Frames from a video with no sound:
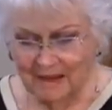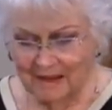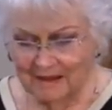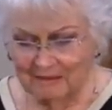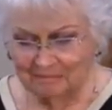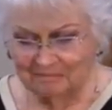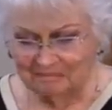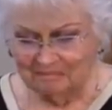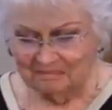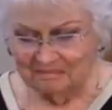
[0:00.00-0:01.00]

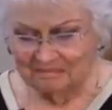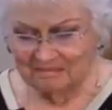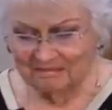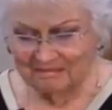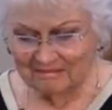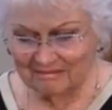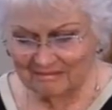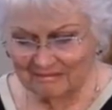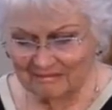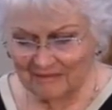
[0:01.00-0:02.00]

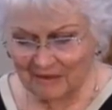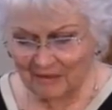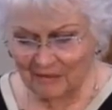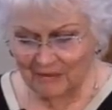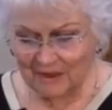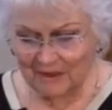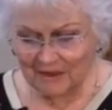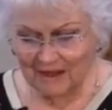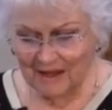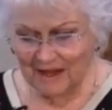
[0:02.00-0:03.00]
We
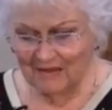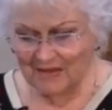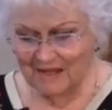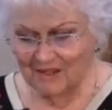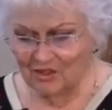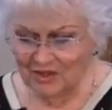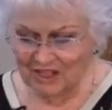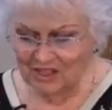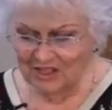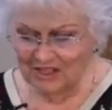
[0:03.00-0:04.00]
look at the
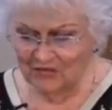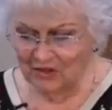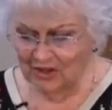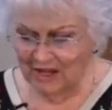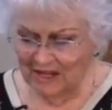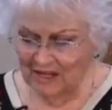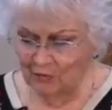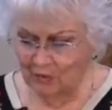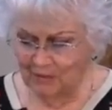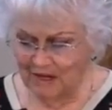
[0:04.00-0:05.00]
instructions for a godly
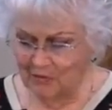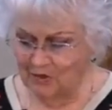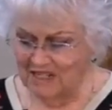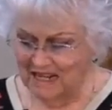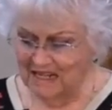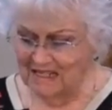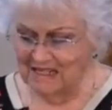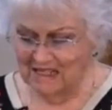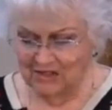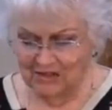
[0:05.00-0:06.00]
woman and we take it
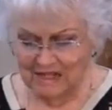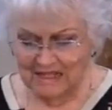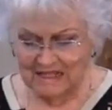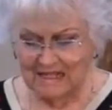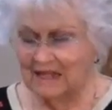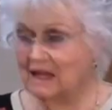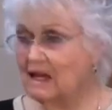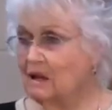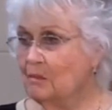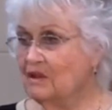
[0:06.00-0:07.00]
seriously,
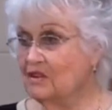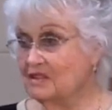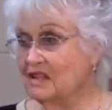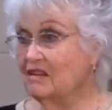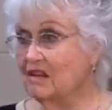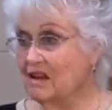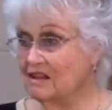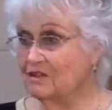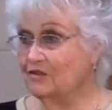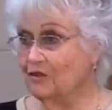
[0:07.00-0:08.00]
but there's a
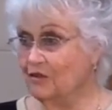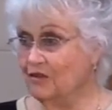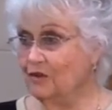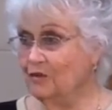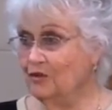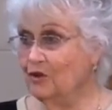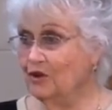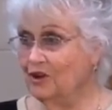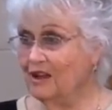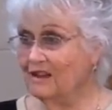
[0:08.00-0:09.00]
lot to fulfill. We've
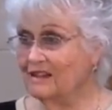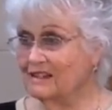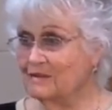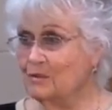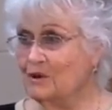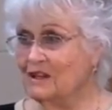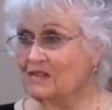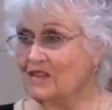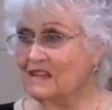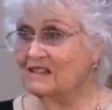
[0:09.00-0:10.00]
heard a lot this morning
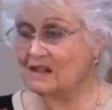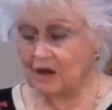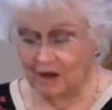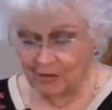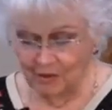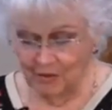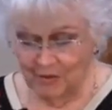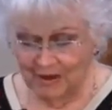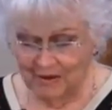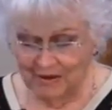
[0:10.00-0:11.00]
of things that are
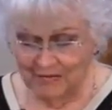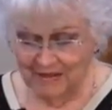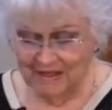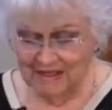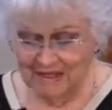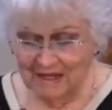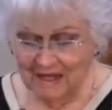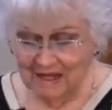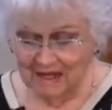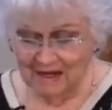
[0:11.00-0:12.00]
required of us,
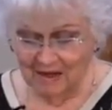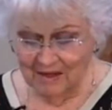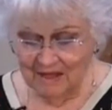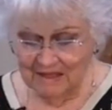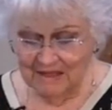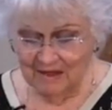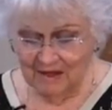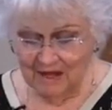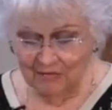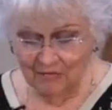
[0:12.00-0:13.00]
and it's a
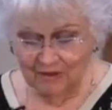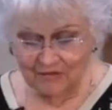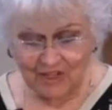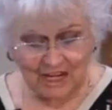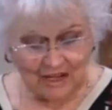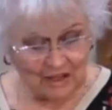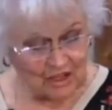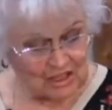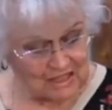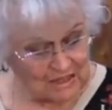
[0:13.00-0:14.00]
life full of
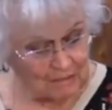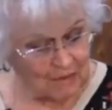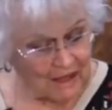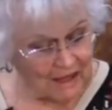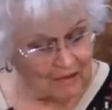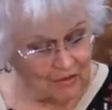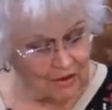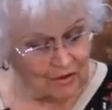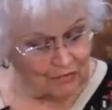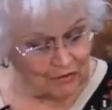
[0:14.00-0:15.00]
challenges. And
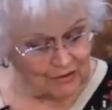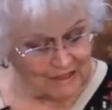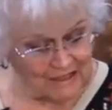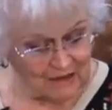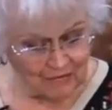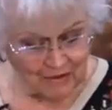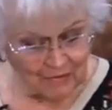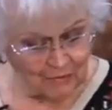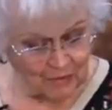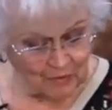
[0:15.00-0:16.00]
there in verse 7,
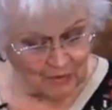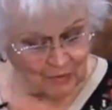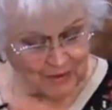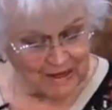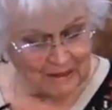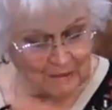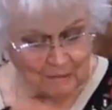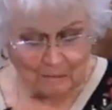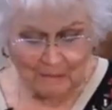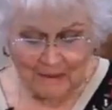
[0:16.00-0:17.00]
when we read
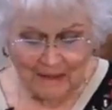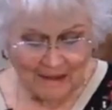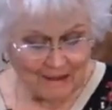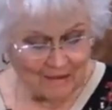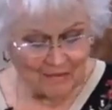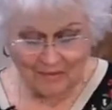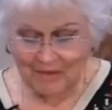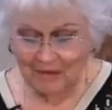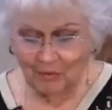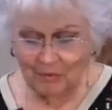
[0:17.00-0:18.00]

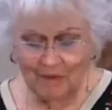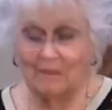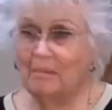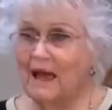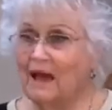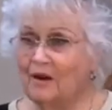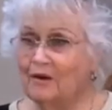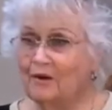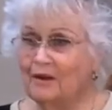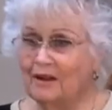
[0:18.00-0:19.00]
that we be a
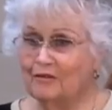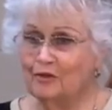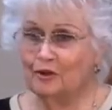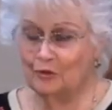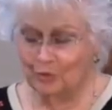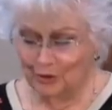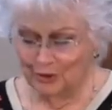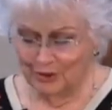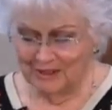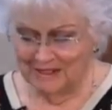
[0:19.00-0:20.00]
pattern of good
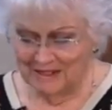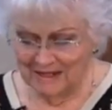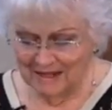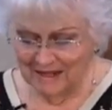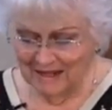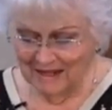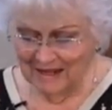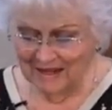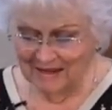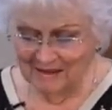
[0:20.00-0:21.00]
works,
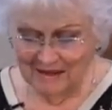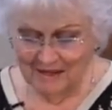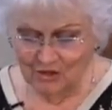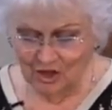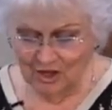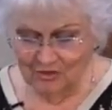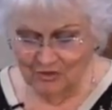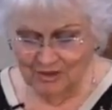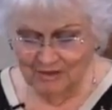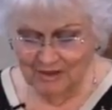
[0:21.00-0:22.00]
and in
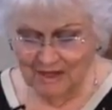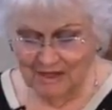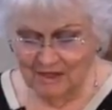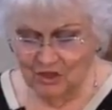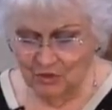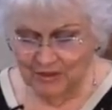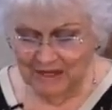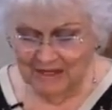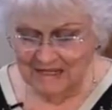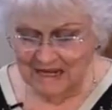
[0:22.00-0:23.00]
doctrine, in showing
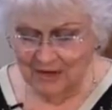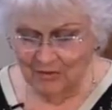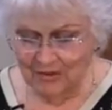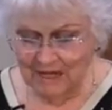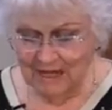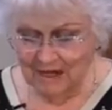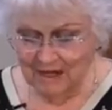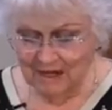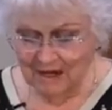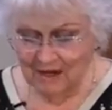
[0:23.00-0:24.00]
integrity,
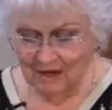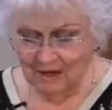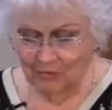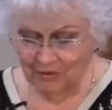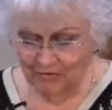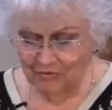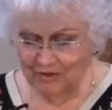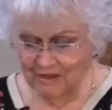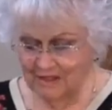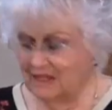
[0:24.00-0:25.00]

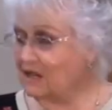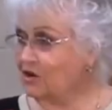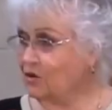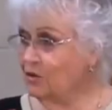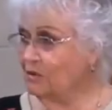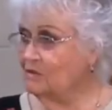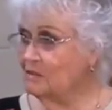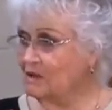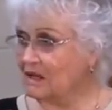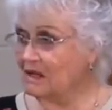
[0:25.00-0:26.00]
reverence,
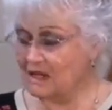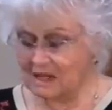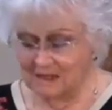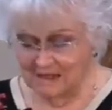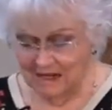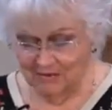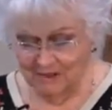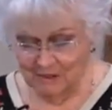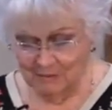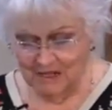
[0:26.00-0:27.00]
incorruptibility,
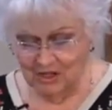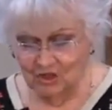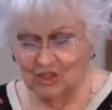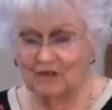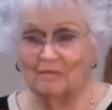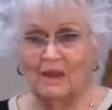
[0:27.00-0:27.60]
sound speech.